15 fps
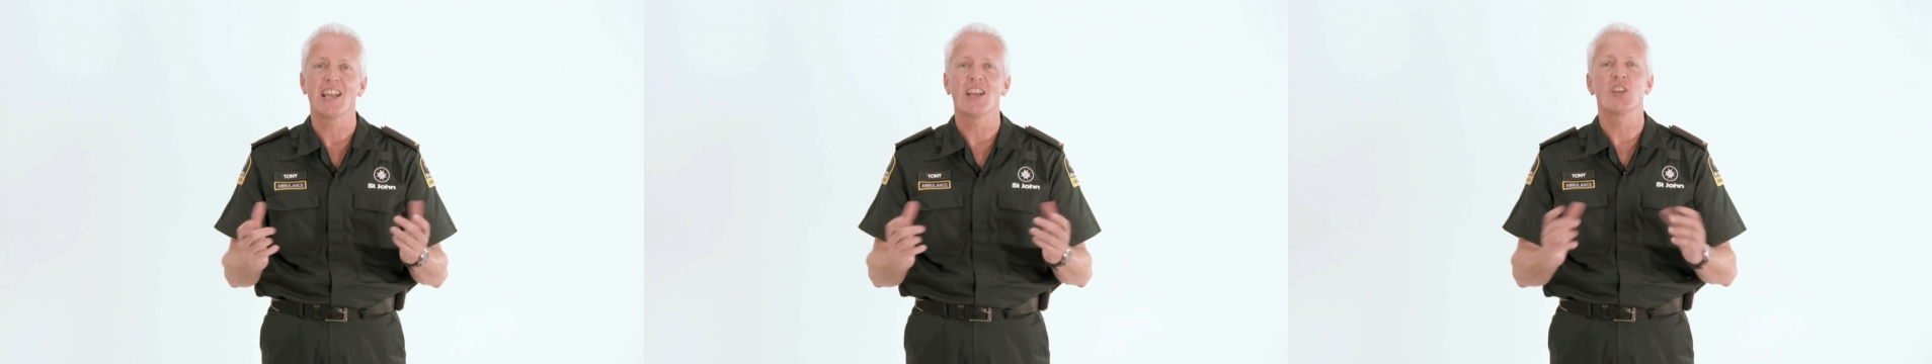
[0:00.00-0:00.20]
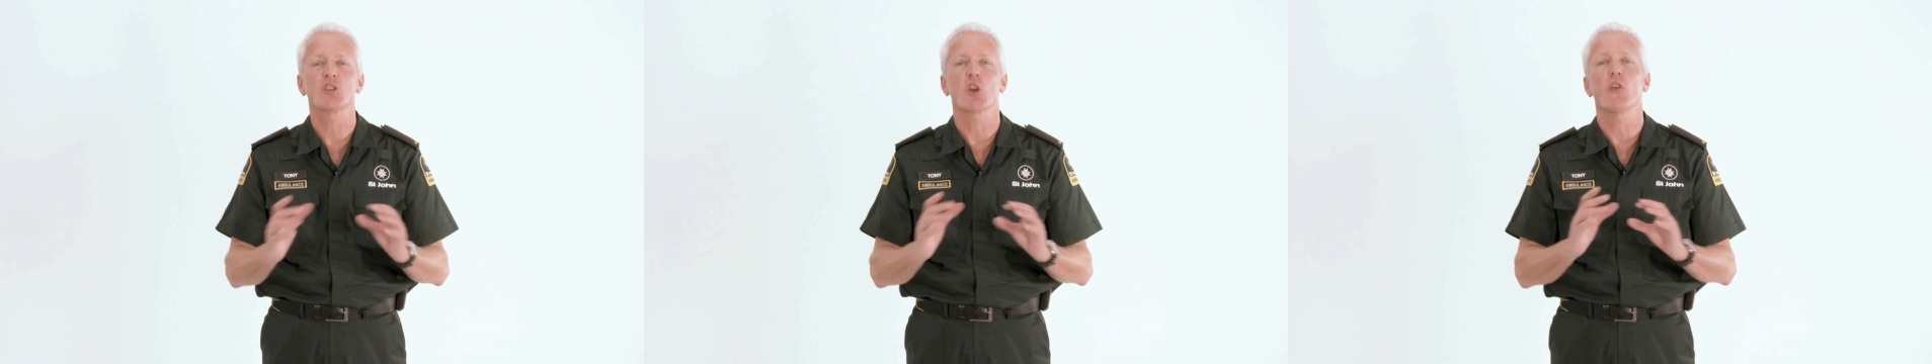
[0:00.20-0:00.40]

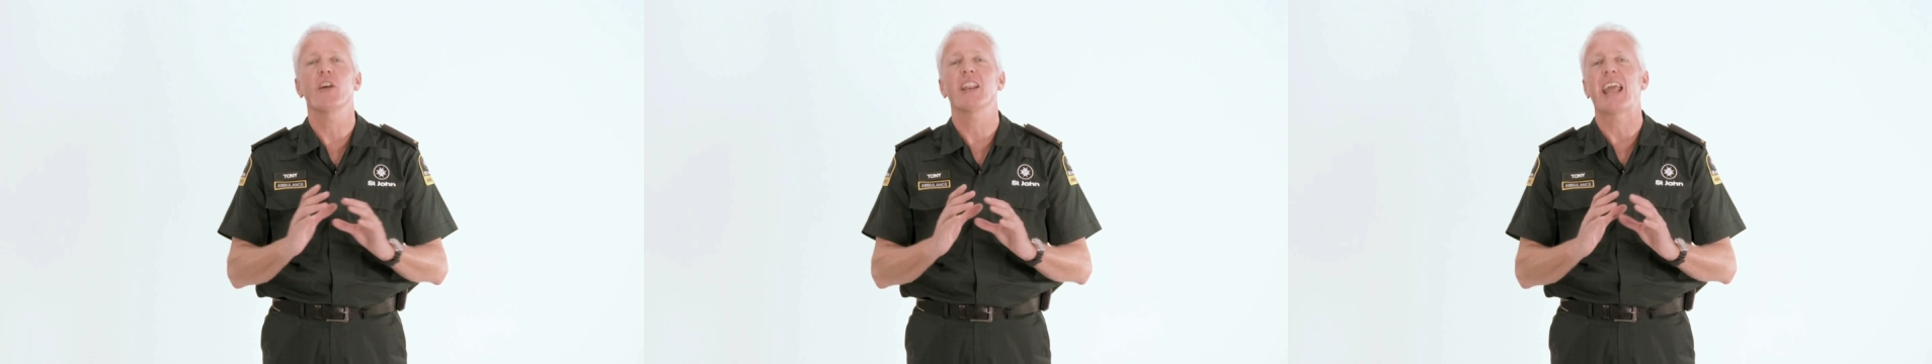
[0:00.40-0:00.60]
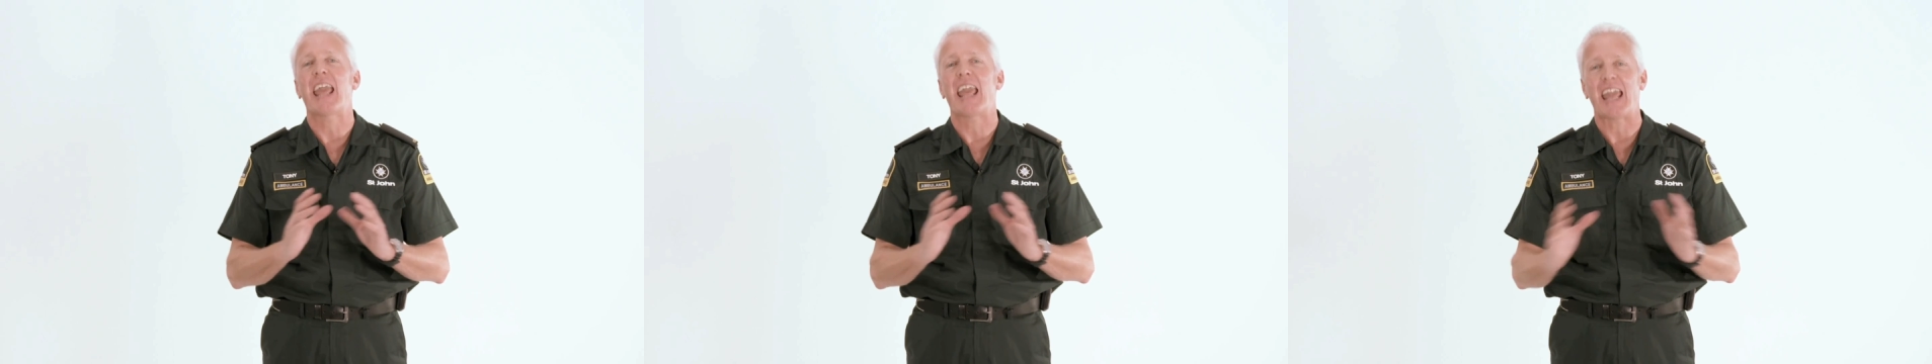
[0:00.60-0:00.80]
so
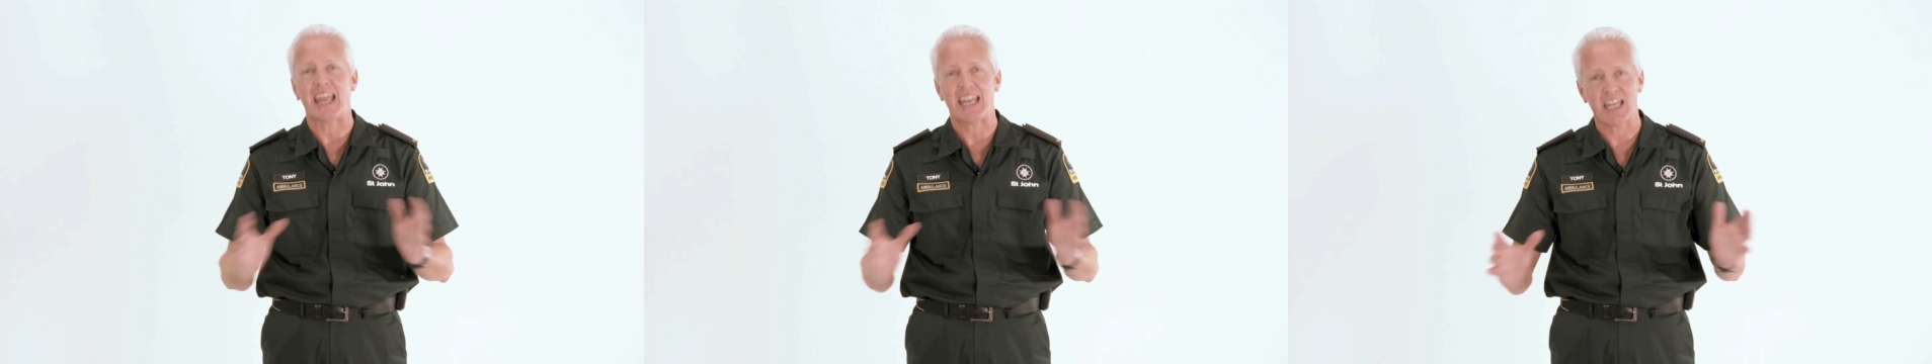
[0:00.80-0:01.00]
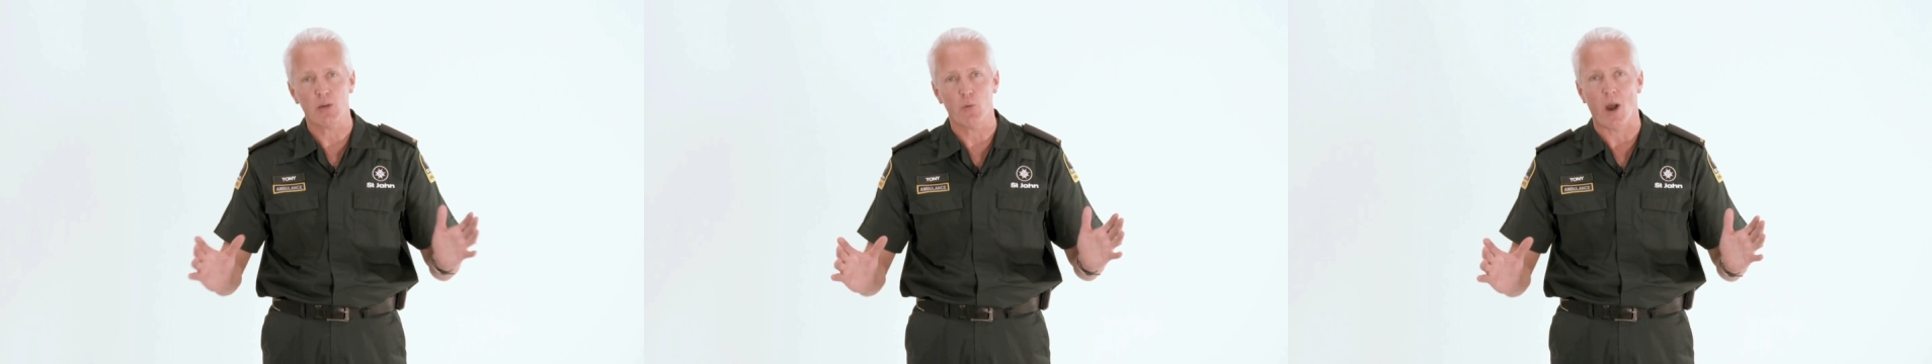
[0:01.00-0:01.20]
that
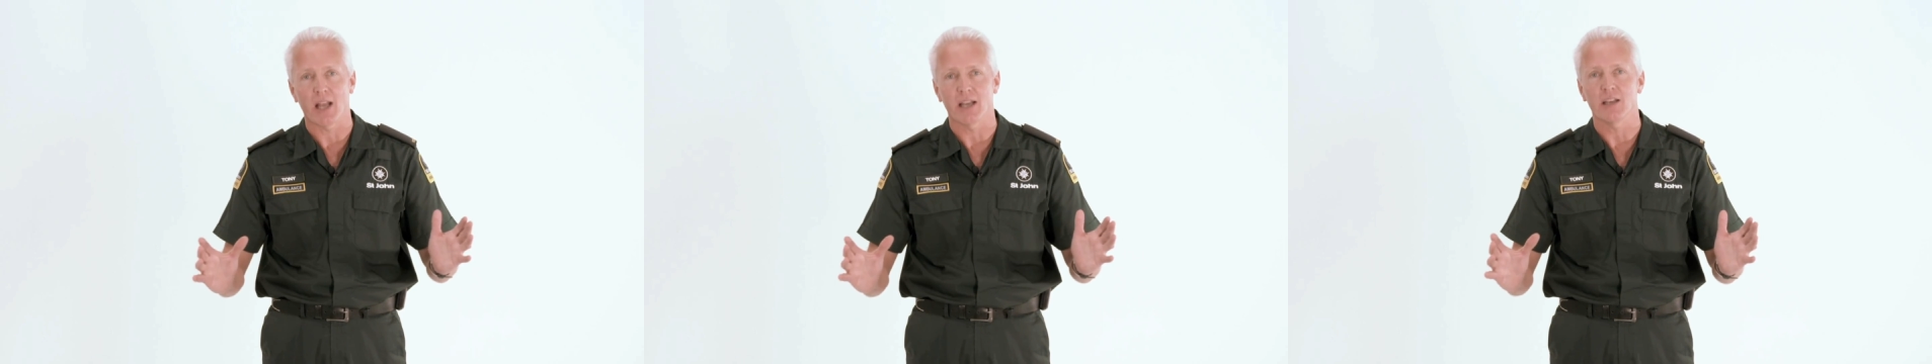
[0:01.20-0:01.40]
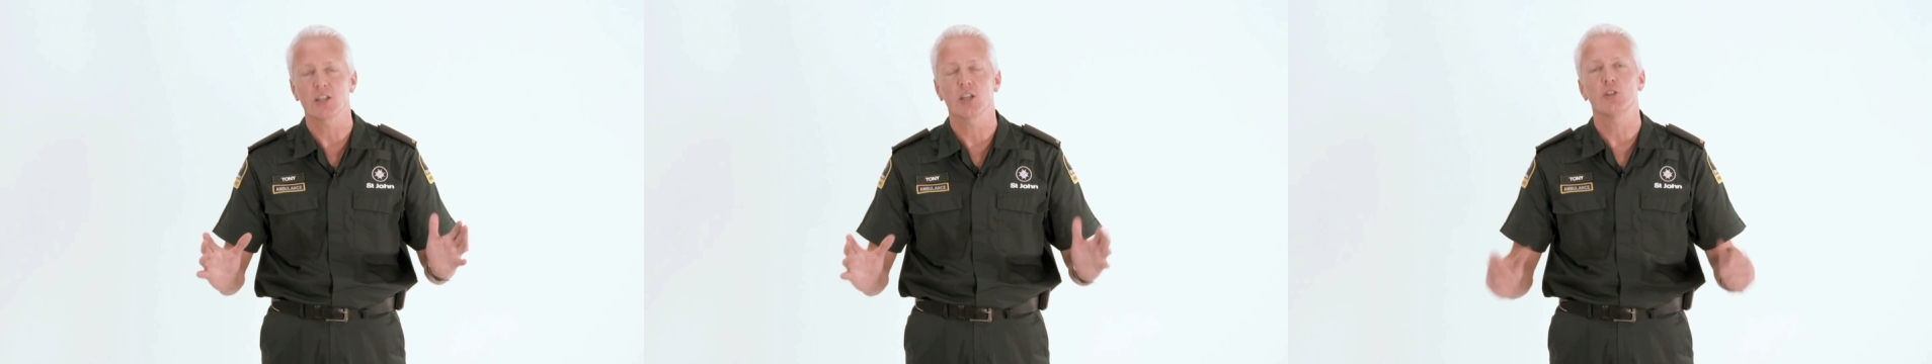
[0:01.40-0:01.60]

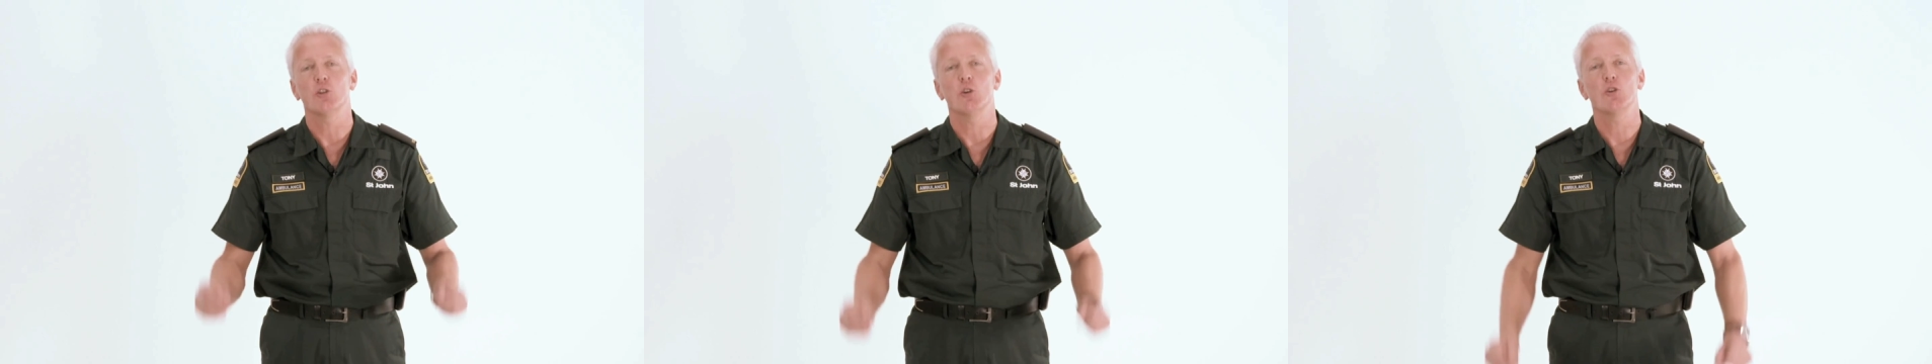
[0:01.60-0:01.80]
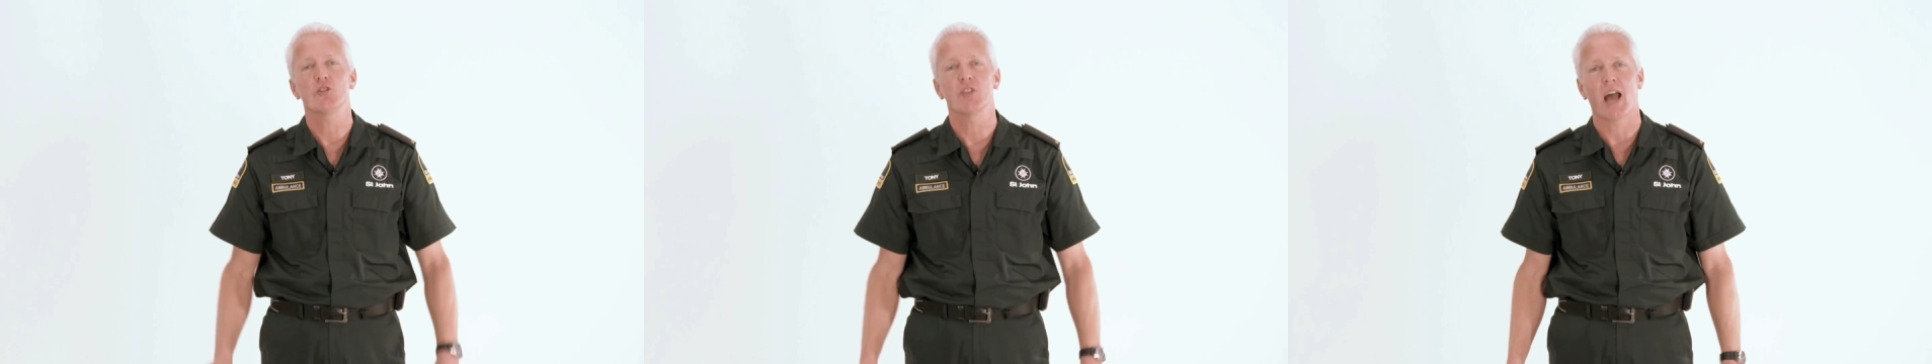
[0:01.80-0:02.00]
anyone can
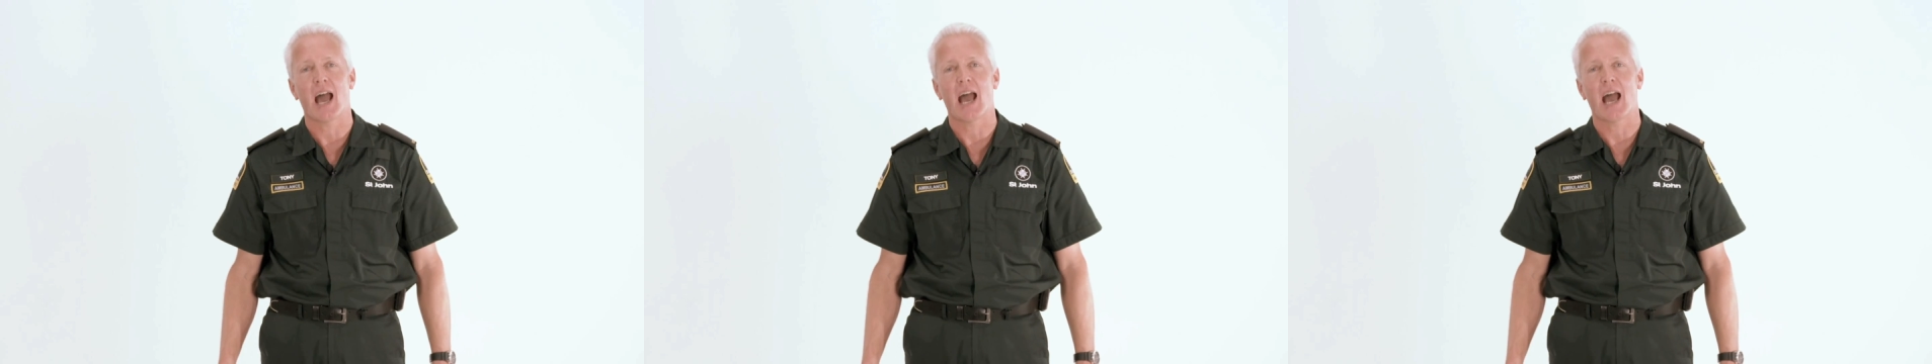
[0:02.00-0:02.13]
use the